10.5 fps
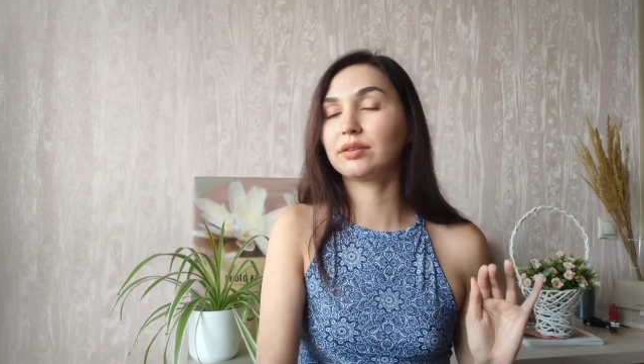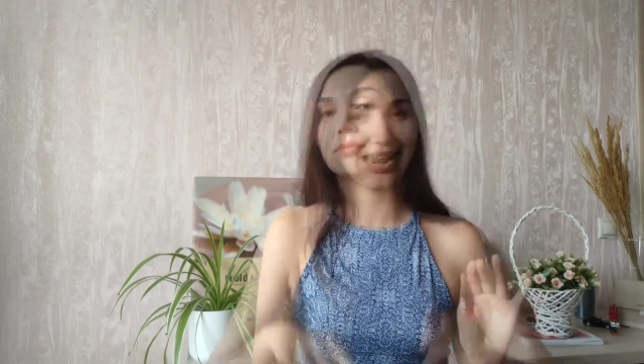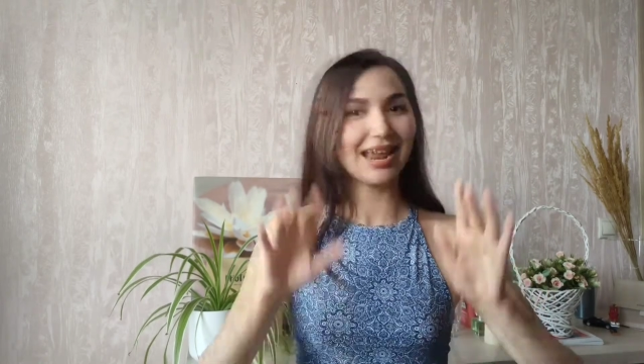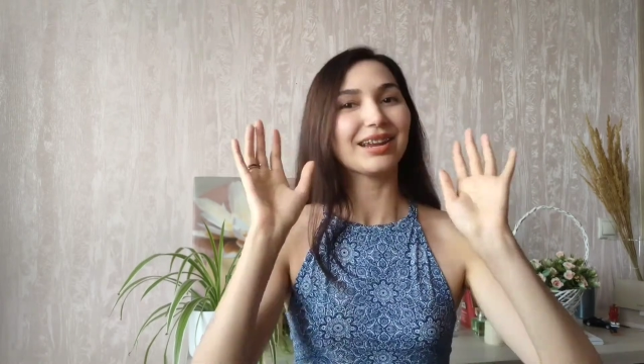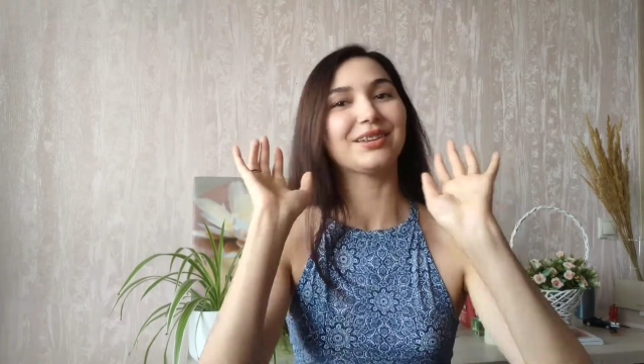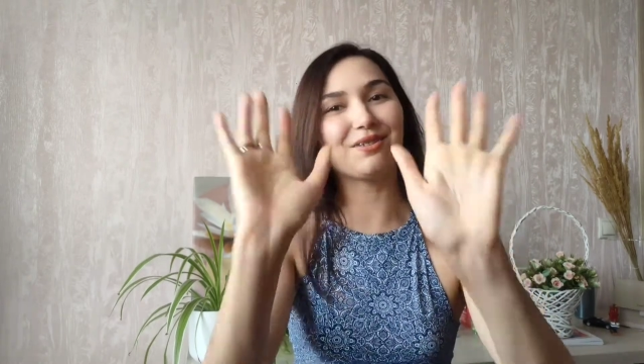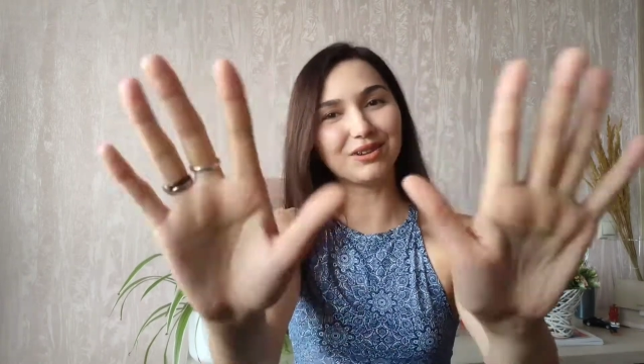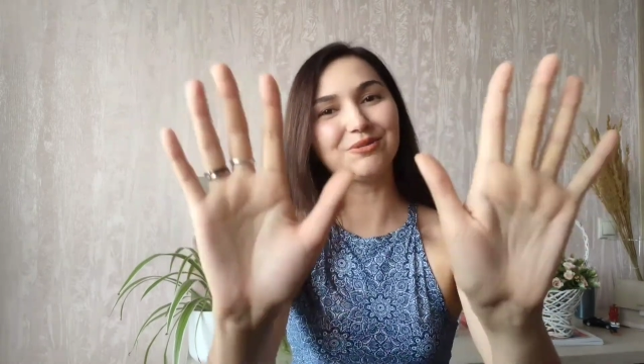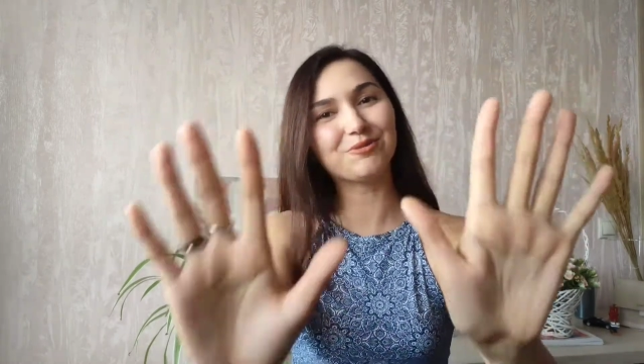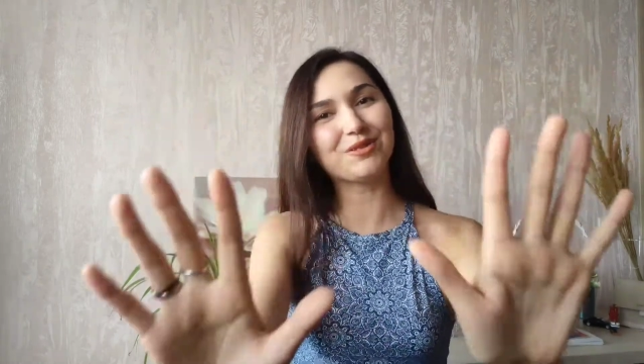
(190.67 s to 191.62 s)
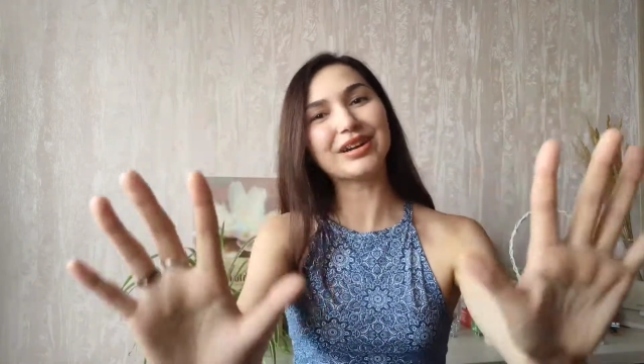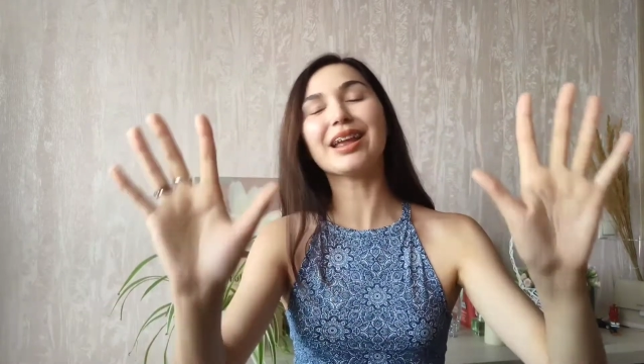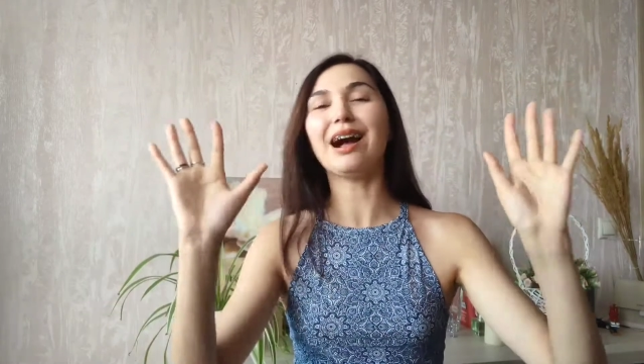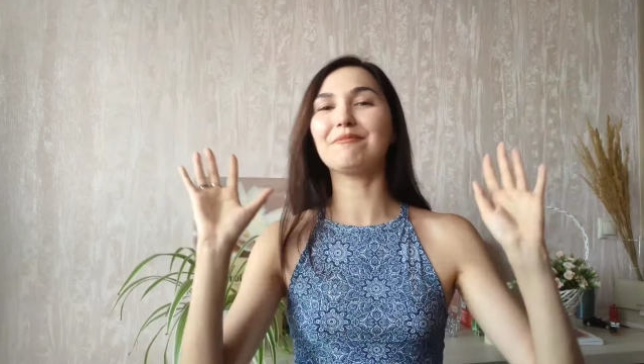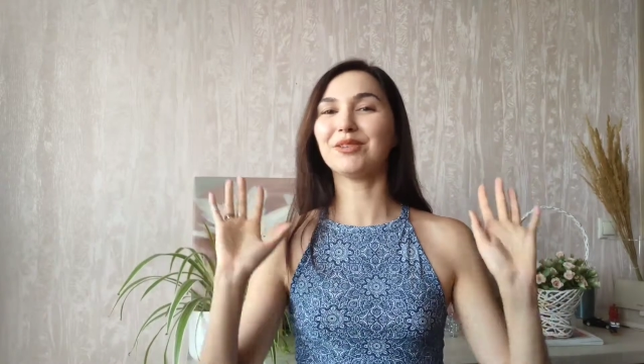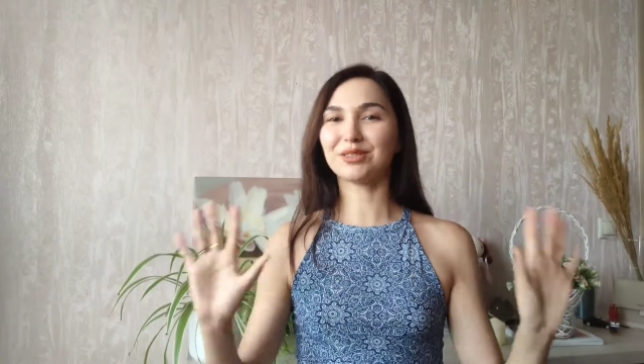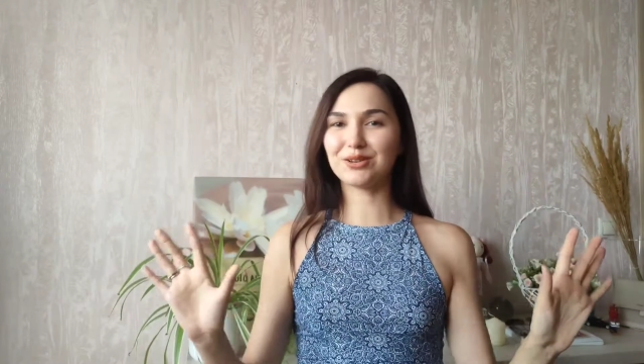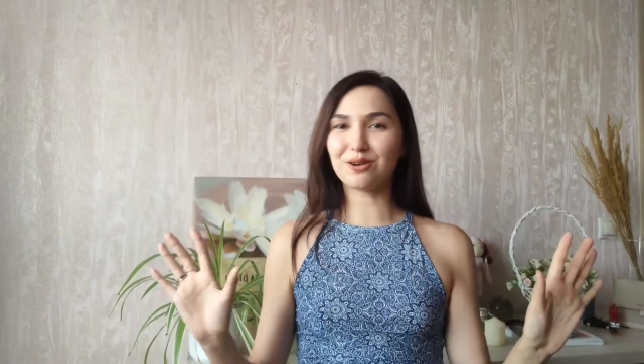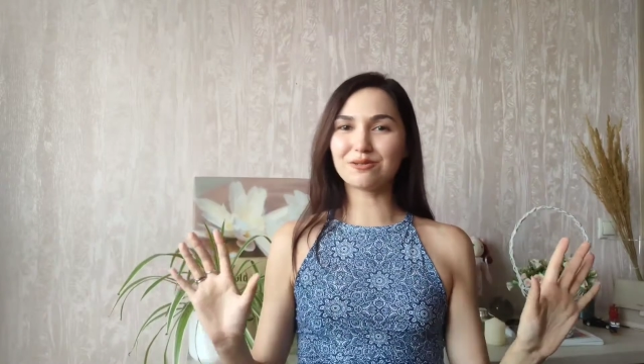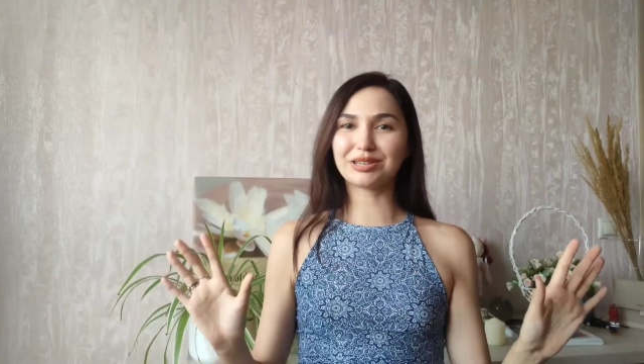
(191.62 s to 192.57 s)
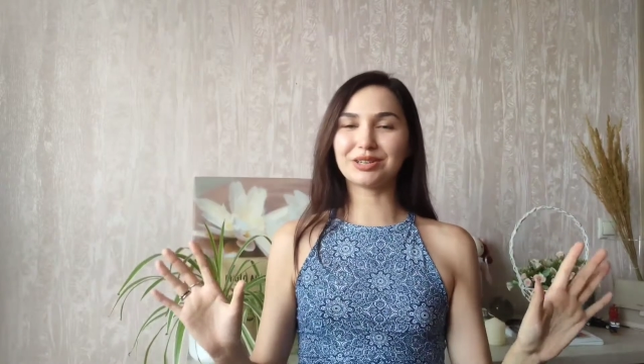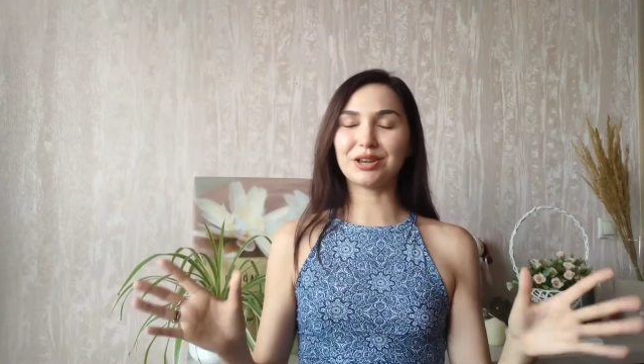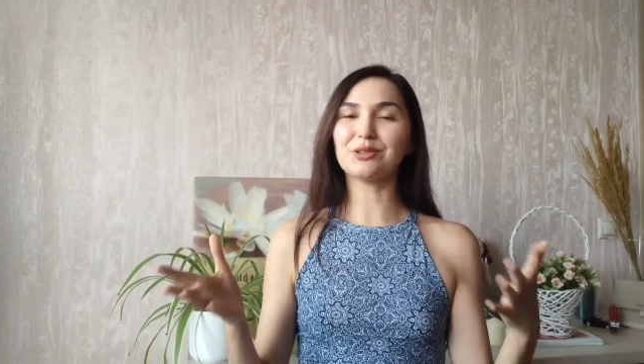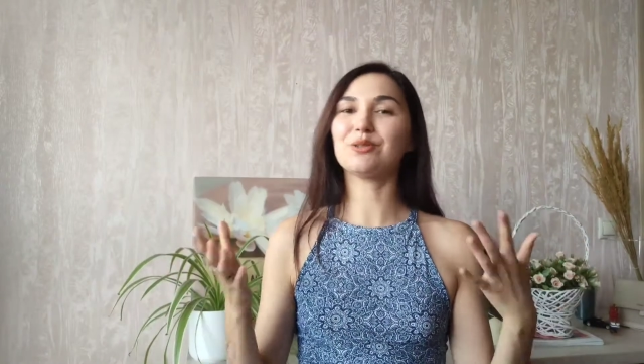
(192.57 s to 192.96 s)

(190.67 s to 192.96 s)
Okay, don't worry, I'm not going to tell